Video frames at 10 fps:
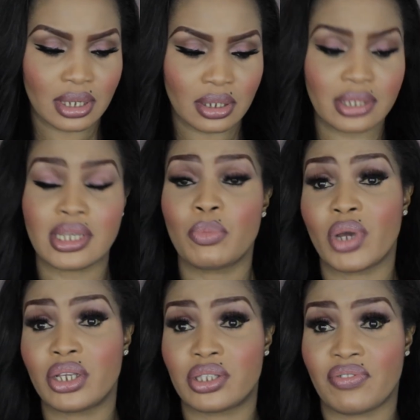the same
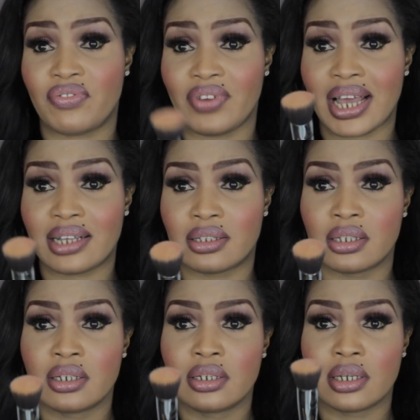way I use the flat
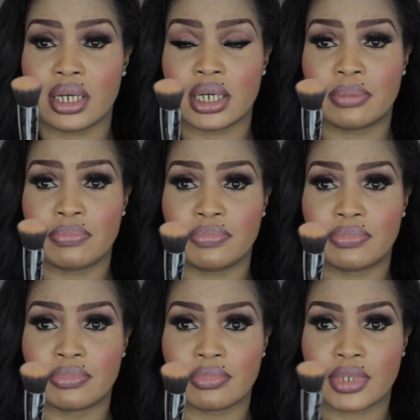
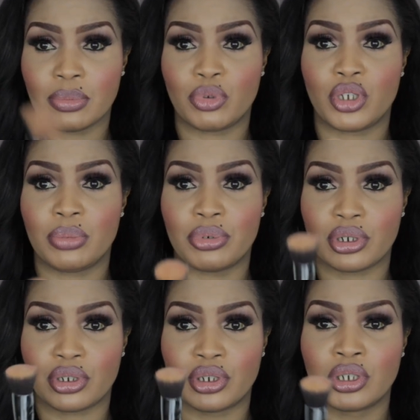kabuki
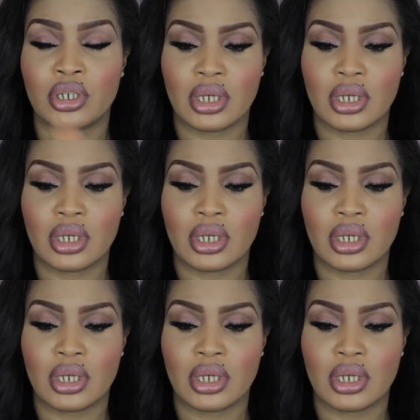brush.